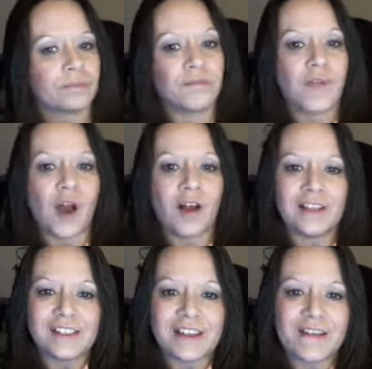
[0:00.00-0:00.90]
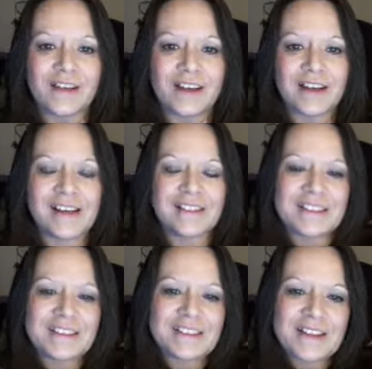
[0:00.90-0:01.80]
knowledge of it.
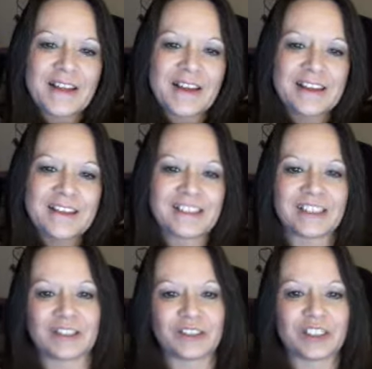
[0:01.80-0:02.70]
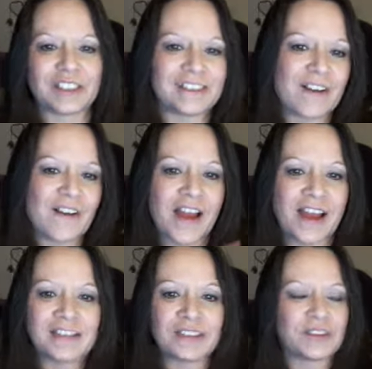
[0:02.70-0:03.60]
It's like there's just all
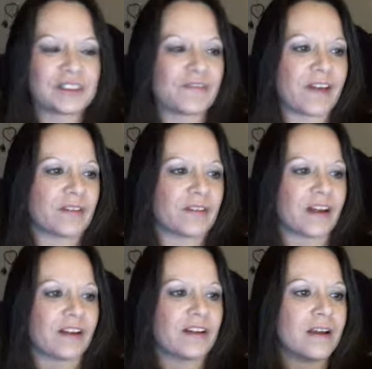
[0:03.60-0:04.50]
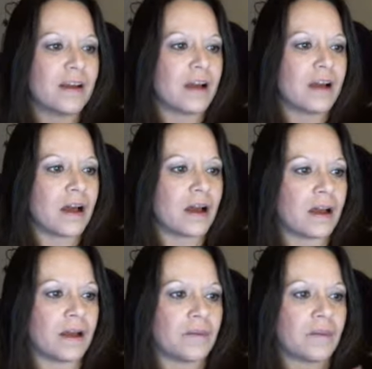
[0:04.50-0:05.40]
kinds of stuff out there.
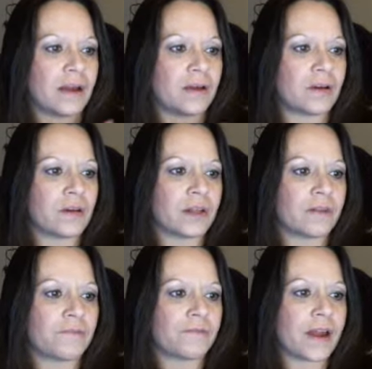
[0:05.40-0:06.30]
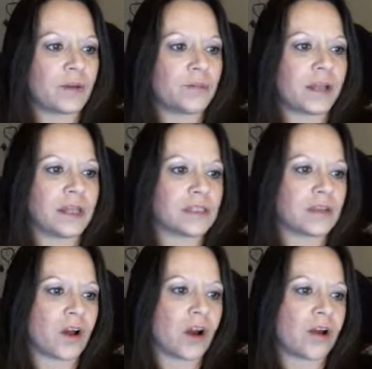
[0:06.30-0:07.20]
I know that
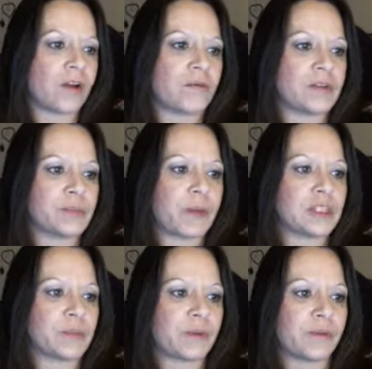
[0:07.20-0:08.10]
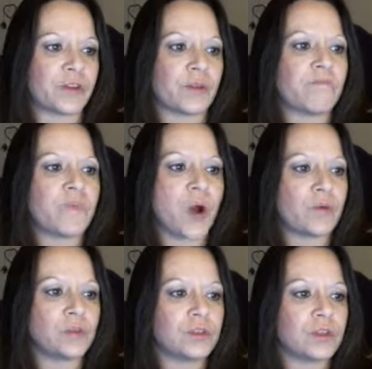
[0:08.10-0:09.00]
phytoplankton are responsible for
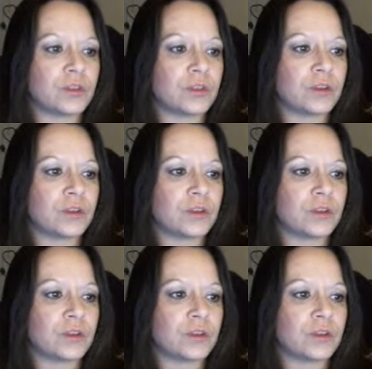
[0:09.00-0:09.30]
most